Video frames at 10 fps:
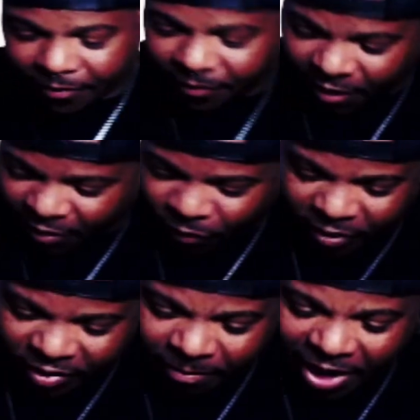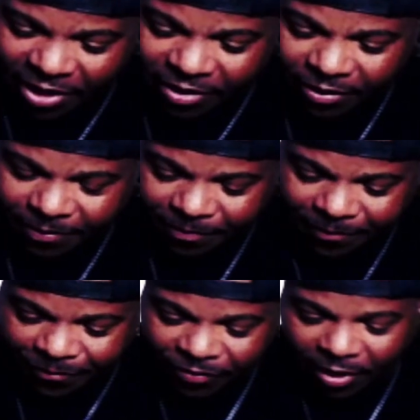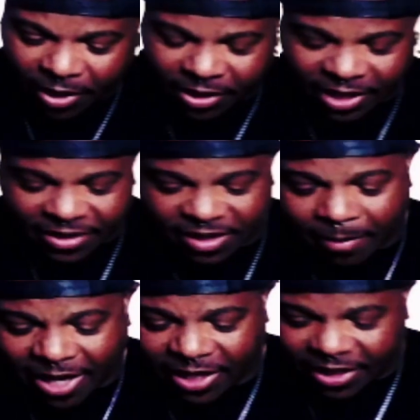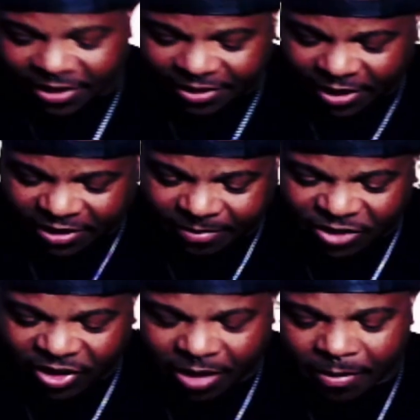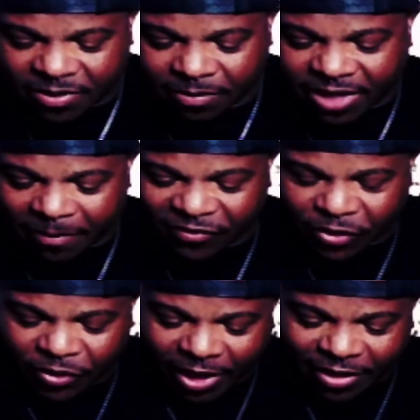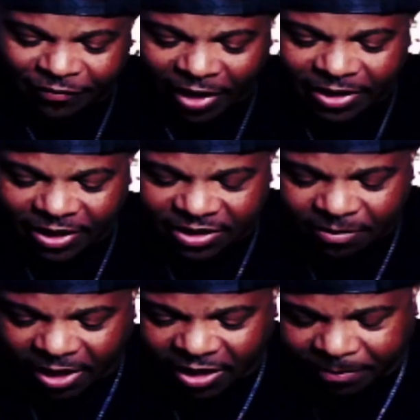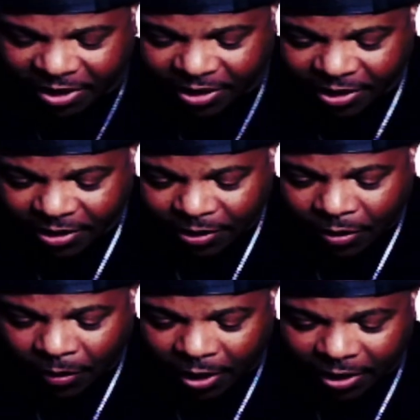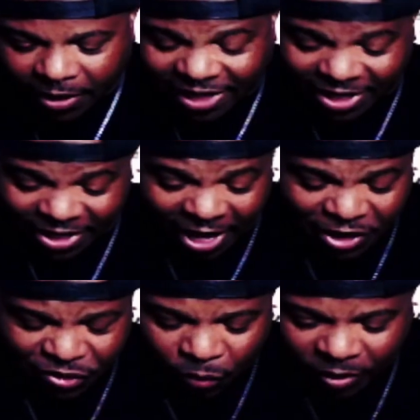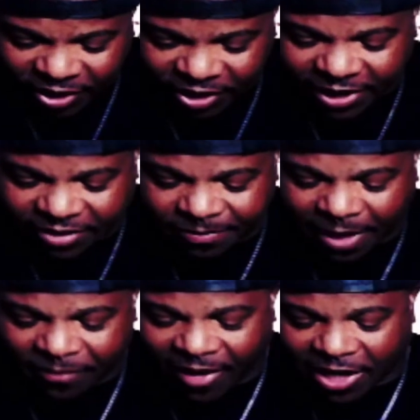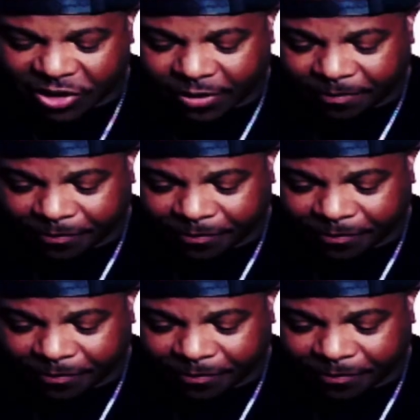And the root of the matter, looks like somebody's trying to come up with some type of creative idea. Somebody could be taking action or wanting to take some type of action.